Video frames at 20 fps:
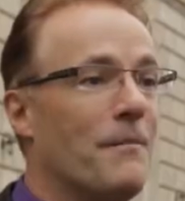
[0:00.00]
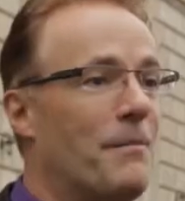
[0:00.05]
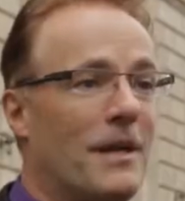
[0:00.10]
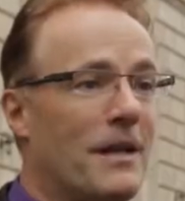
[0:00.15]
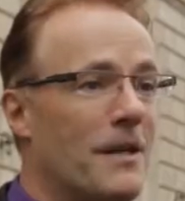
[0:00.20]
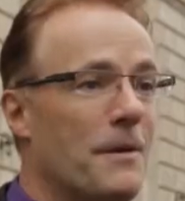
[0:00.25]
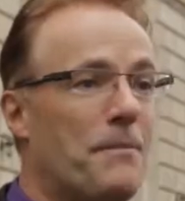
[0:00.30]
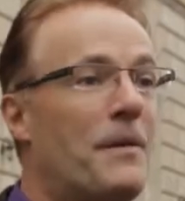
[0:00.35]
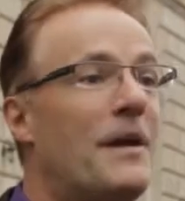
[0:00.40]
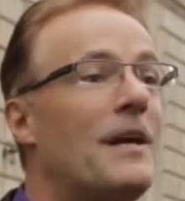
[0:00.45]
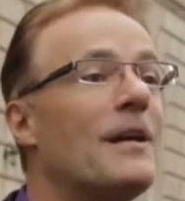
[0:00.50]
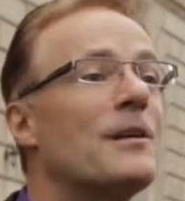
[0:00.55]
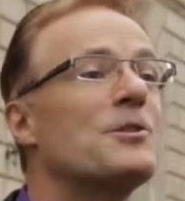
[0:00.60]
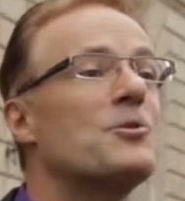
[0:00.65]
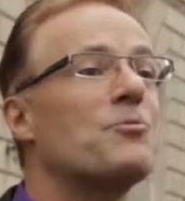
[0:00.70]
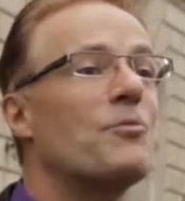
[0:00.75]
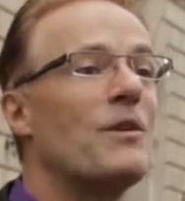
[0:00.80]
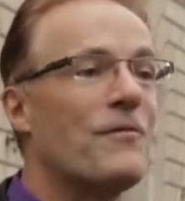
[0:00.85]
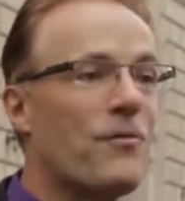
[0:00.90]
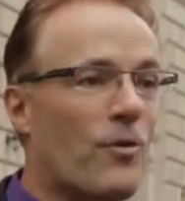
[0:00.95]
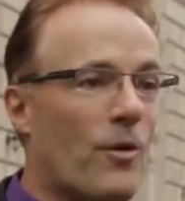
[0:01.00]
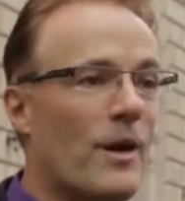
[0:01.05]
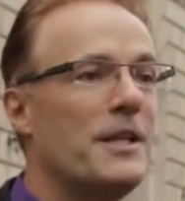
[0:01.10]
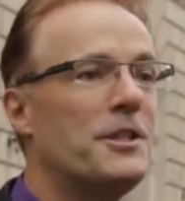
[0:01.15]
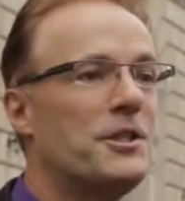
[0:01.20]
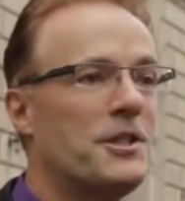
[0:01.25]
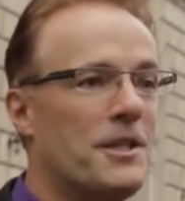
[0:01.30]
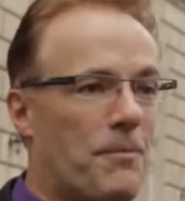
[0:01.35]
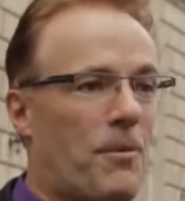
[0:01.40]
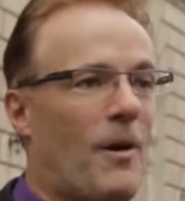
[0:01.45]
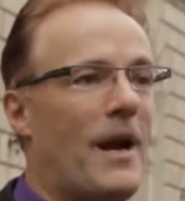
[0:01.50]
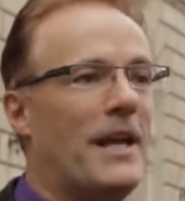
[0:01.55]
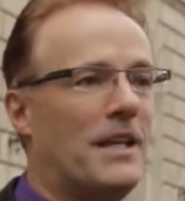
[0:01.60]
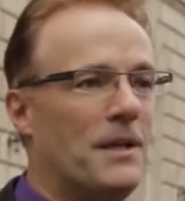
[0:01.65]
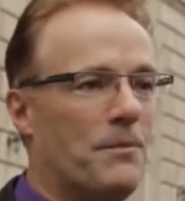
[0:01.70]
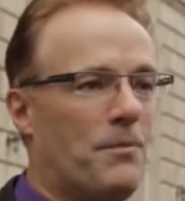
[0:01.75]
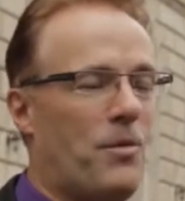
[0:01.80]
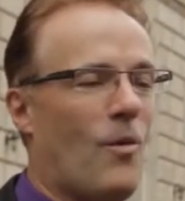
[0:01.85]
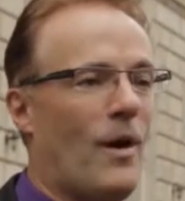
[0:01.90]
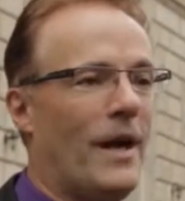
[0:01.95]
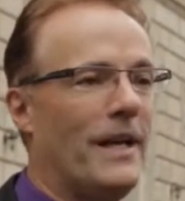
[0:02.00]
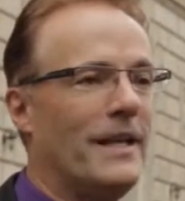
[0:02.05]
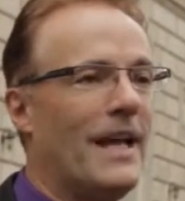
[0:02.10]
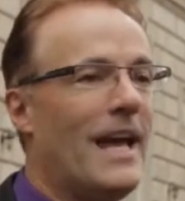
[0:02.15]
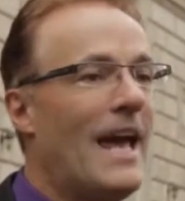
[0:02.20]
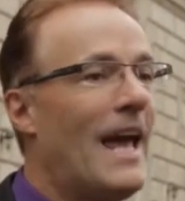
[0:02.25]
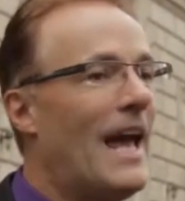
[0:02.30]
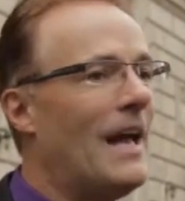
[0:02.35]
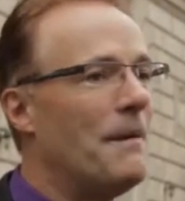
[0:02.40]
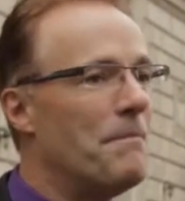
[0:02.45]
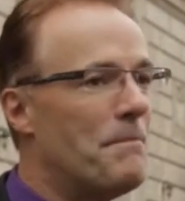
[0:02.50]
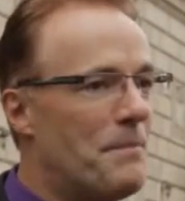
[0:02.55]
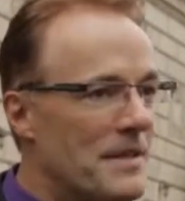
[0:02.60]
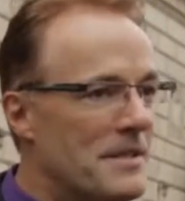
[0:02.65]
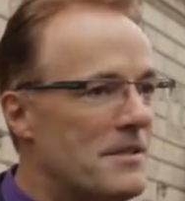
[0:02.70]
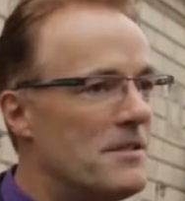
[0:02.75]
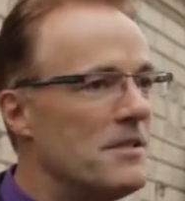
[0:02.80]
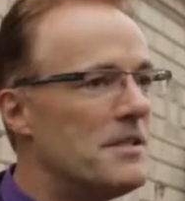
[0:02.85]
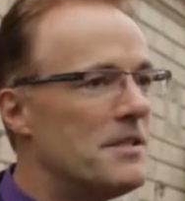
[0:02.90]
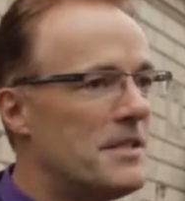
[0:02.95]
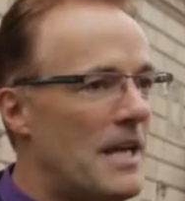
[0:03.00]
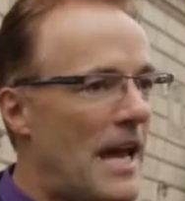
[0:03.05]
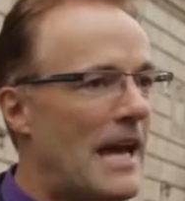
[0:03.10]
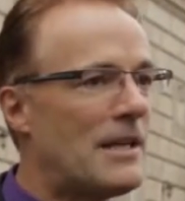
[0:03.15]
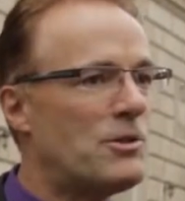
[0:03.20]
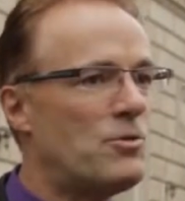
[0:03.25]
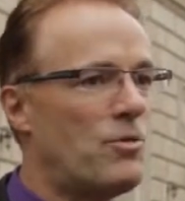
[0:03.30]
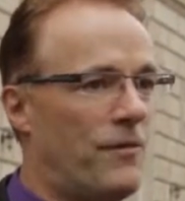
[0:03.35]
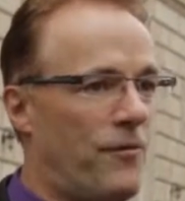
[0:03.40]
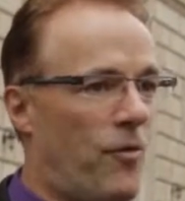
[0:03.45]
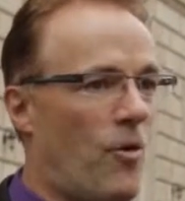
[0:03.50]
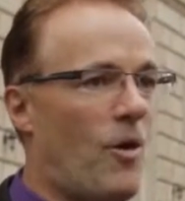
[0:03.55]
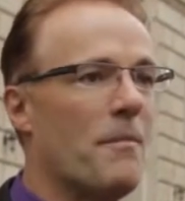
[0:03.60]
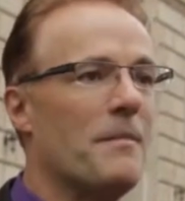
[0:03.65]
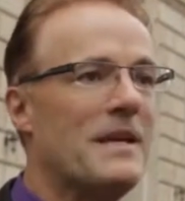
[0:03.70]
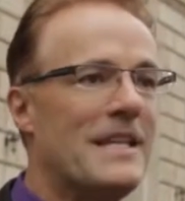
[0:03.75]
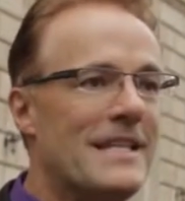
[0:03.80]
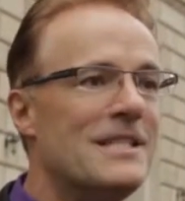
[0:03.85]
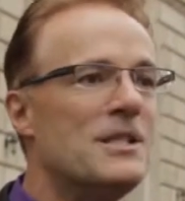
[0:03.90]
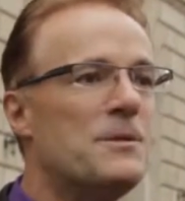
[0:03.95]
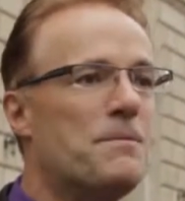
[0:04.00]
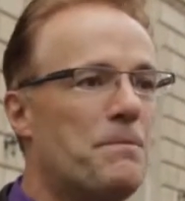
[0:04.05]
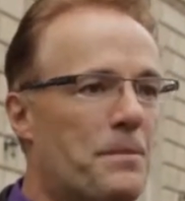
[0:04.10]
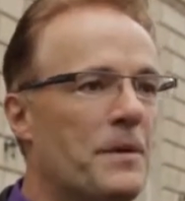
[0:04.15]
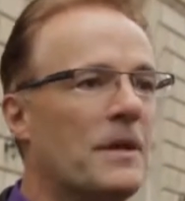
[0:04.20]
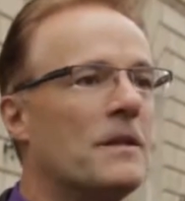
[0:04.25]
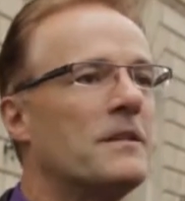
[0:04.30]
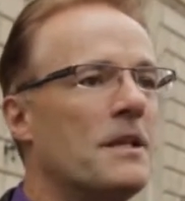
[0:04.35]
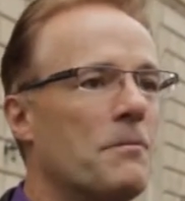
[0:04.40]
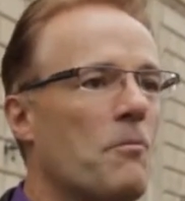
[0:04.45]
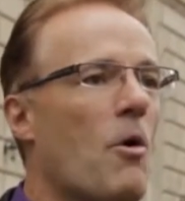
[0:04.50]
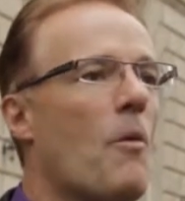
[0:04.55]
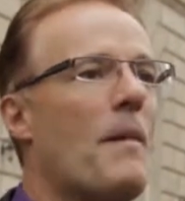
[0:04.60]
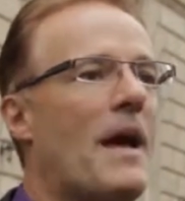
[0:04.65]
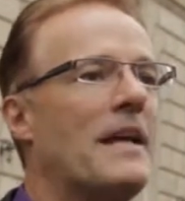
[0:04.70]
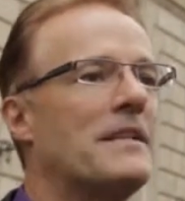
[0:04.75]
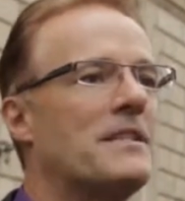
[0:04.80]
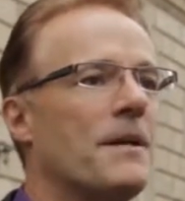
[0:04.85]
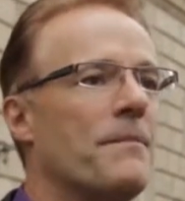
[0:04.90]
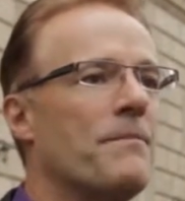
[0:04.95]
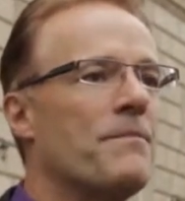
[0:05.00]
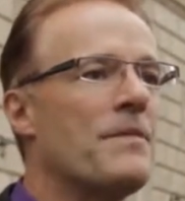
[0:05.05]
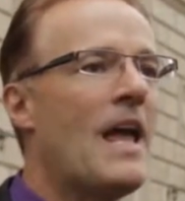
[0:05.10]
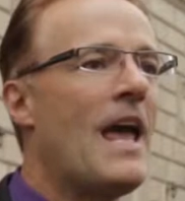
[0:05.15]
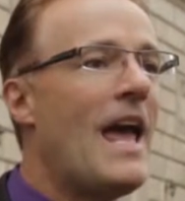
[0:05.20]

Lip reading: But it appears we've reached a breaking point and business tax reform is building momentum.